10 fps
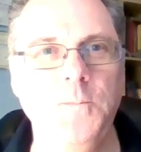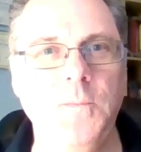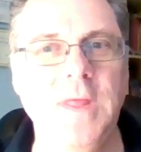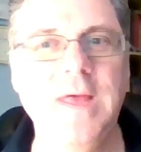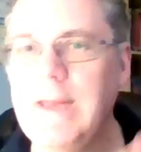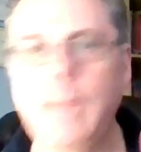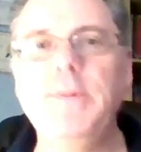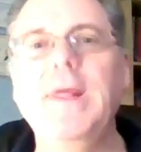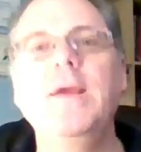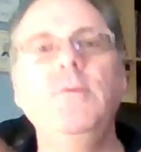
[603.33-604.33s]
Now, I'm
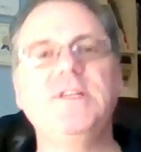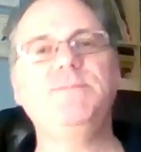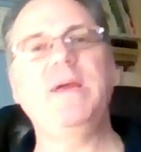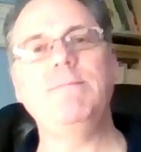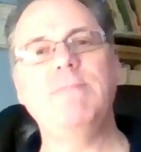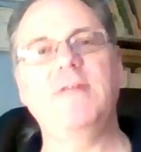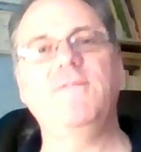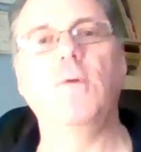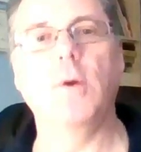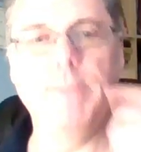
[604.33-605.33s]
playing with this big
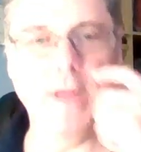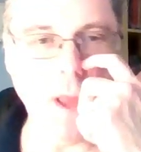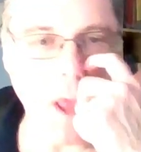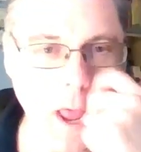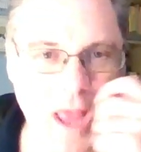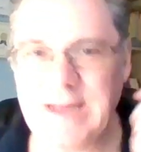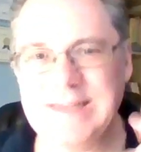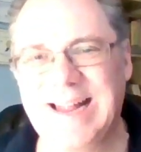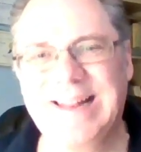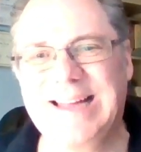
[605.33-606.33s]
metaphor, and it's
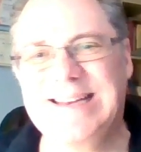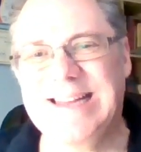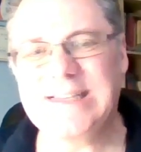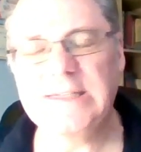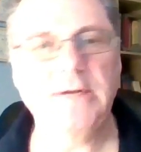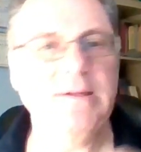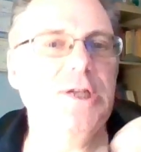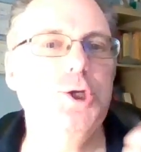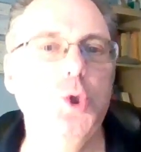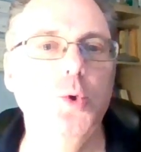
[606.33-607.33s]
not like necessarily
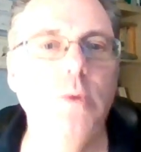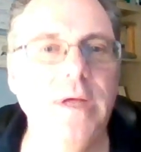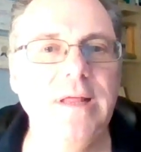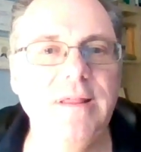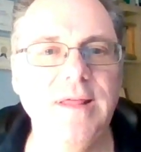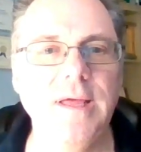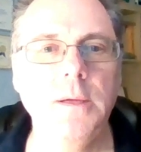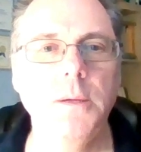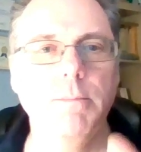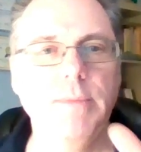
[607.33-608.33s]
do anything,
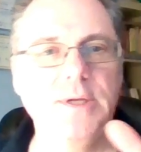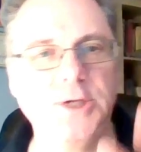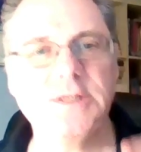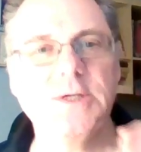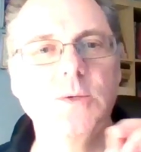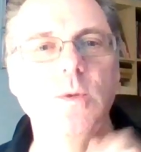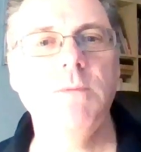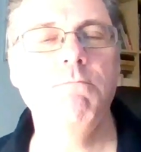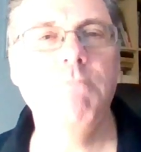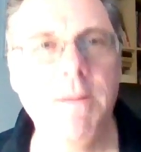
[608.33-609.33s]
but just to
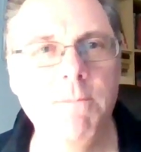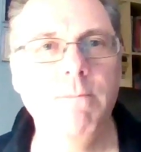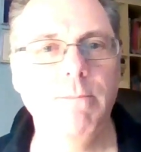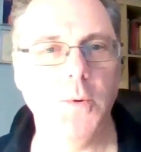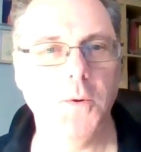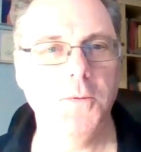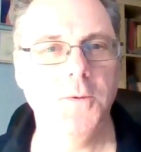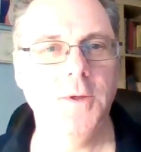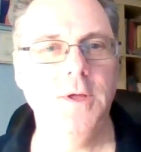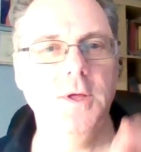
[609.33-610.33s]
remember,
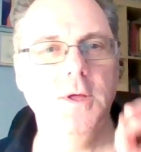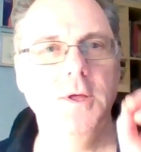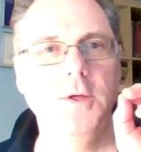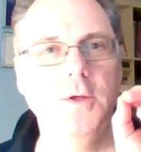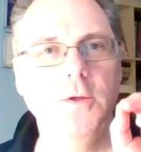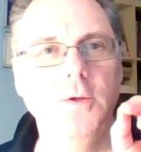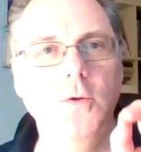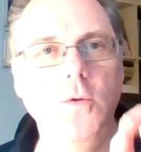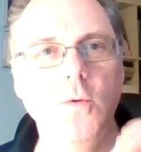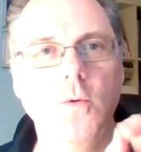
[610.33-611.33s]

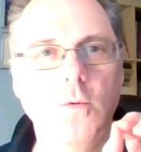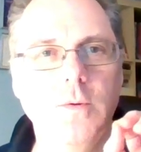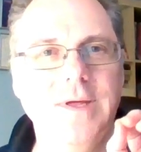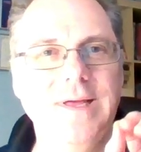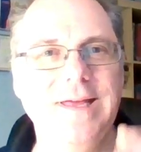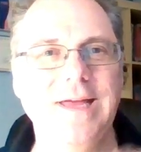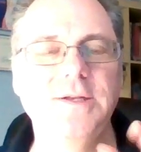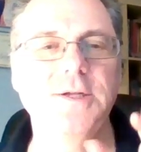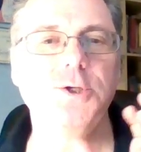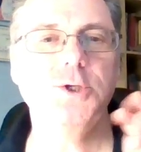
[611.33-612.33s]
you get to
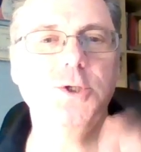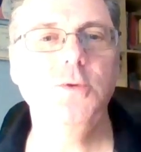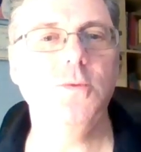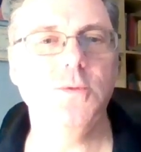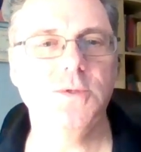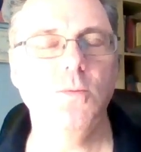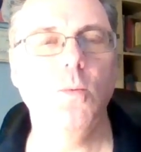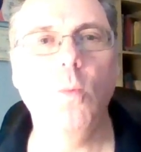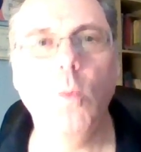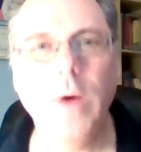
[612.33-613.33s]
choose what